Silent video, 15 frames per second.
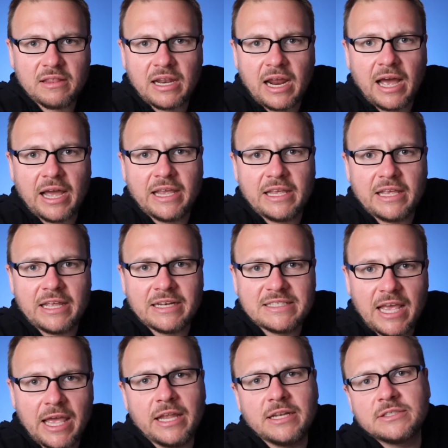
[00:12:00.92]
that I
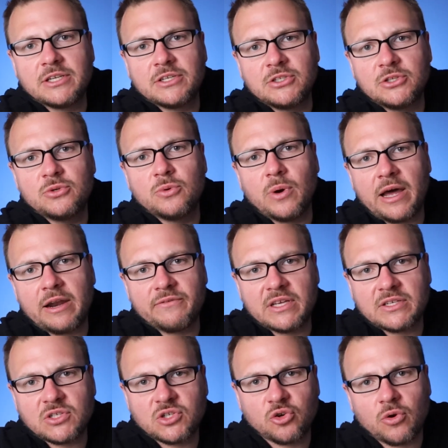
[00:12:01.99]
intend to do out of
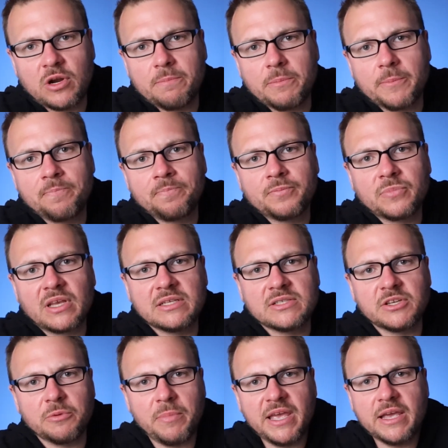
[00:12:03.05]
this trip is
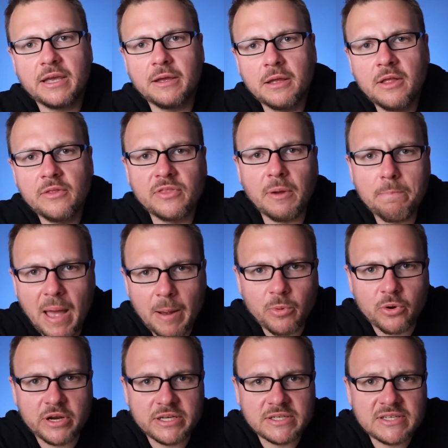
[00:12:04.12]
to make the
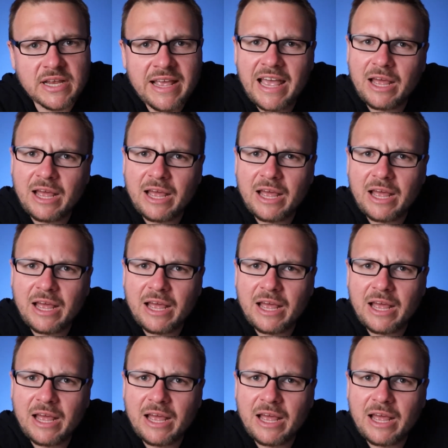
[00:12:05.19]
memories,